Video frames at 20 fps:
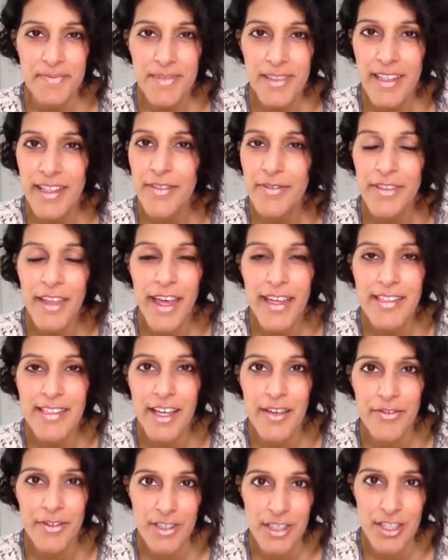if that
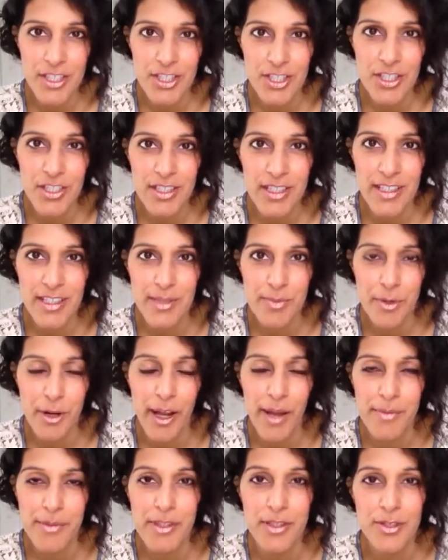definition is
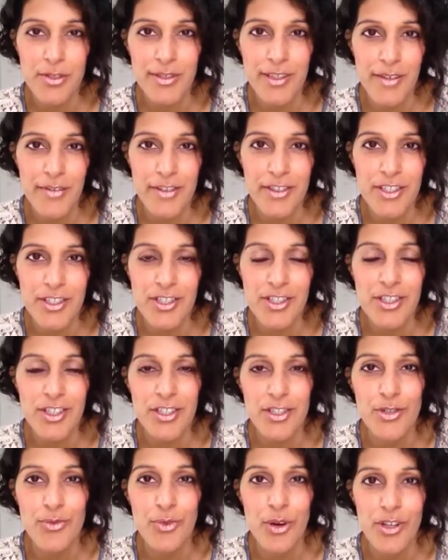perhaps a new definition that
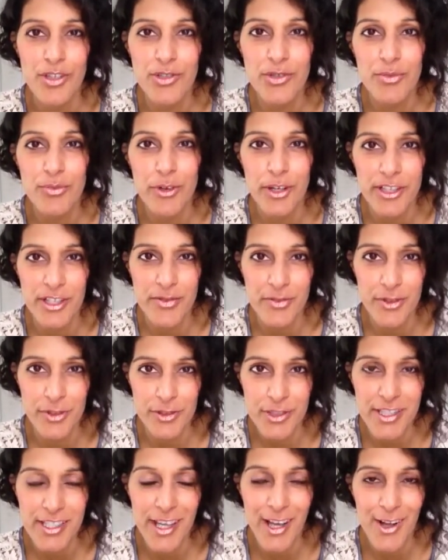you want to embrace for
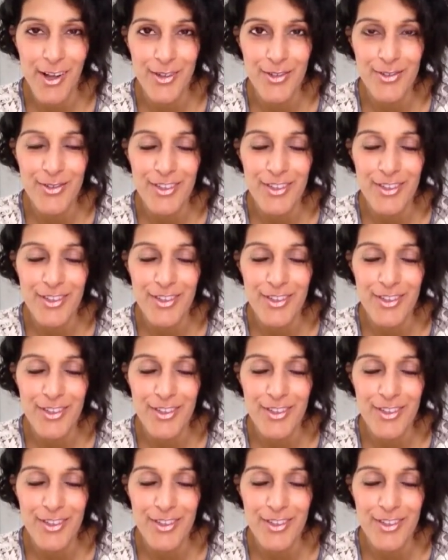yourself.